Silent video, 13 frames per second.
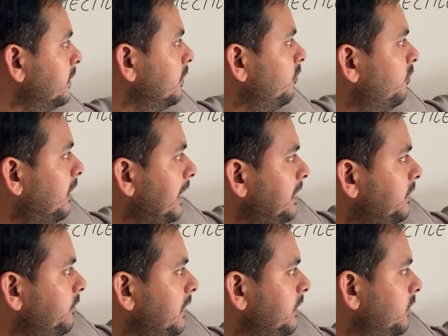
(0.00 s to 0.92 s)
Find
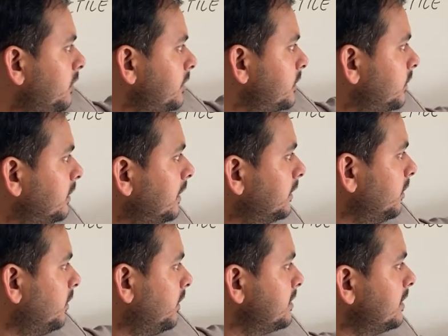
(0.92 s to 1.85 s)
v naught so that the
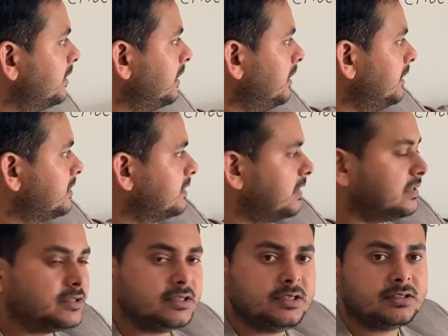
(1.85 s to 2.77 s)
horizontal
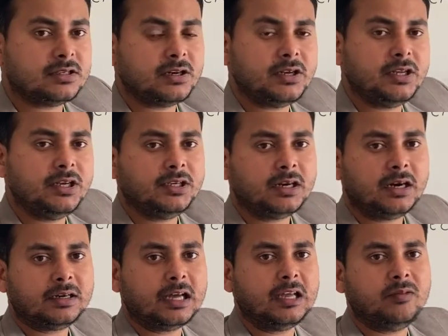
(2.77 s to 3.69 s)
distance is neta
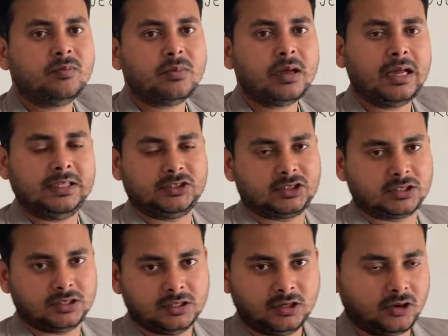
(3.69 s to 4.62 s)
time h.
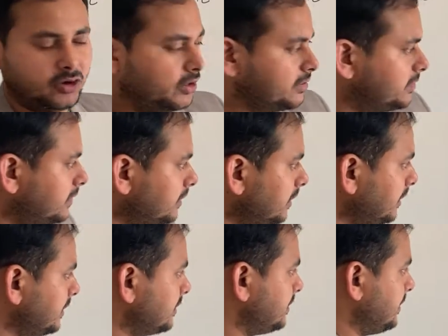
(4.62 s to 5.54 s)
Horizontal
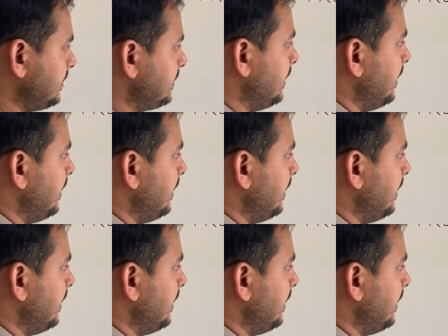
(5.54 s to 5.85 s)
distance,